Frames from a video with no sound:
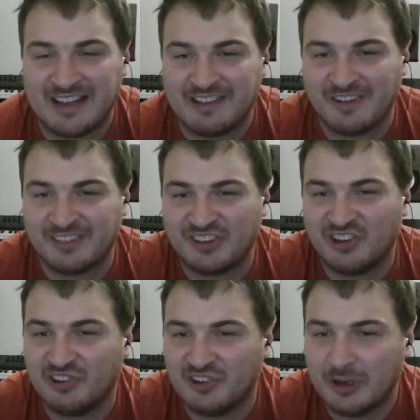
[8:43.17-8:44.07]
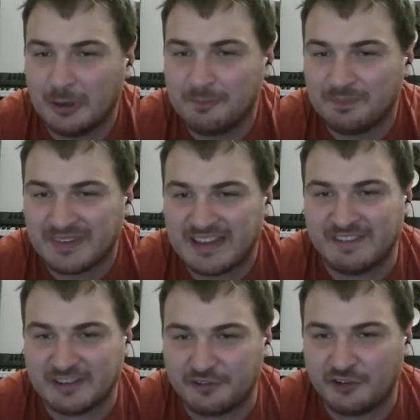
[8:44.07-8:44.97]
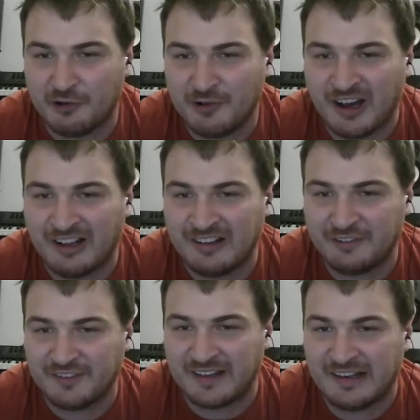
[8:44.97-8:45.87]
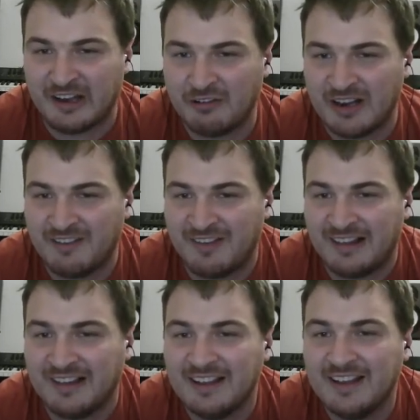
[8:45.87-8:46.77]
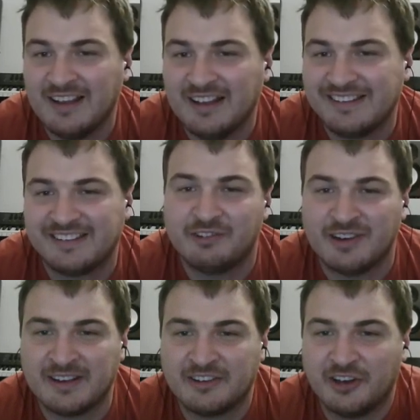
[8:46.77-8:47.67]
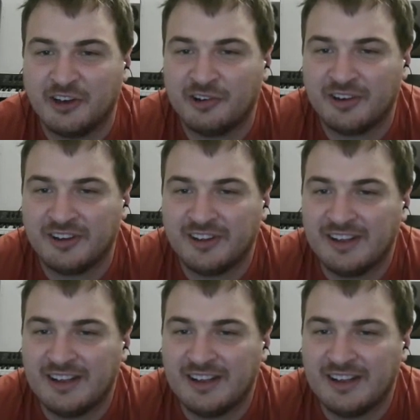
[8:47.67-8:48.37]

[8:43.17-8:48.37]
he went through all of the low-level screen code